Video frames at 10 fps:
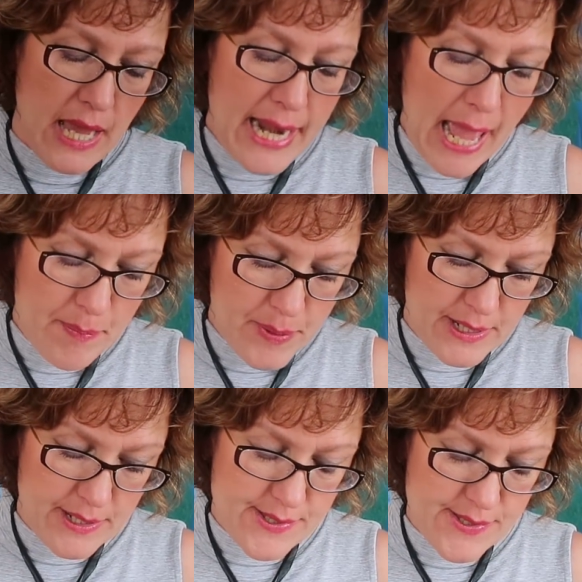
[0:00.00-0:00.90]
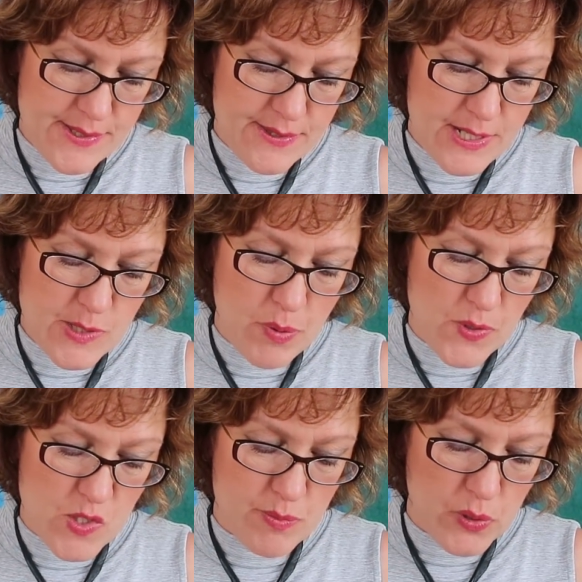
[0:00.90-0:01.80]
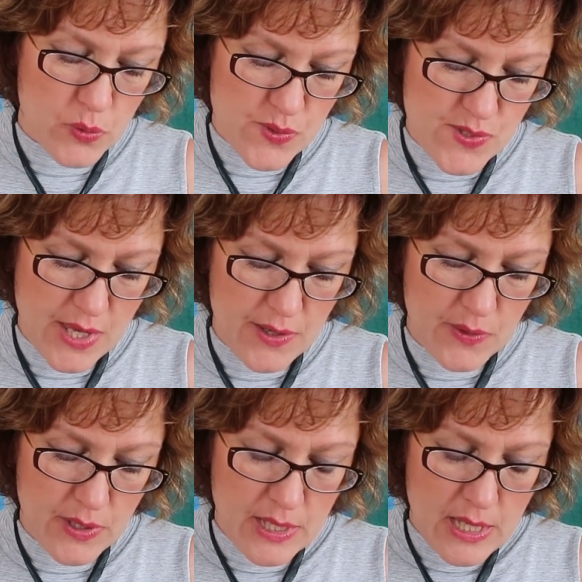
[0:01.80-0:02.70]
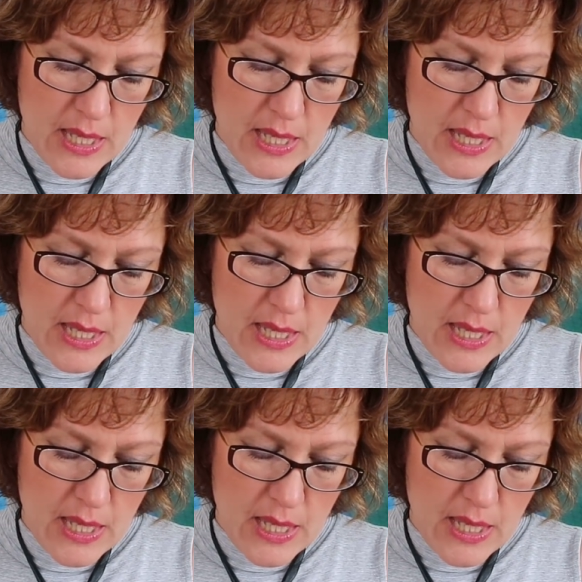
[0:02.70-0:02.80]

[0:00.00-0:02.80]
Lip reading: and happiness that is possible also.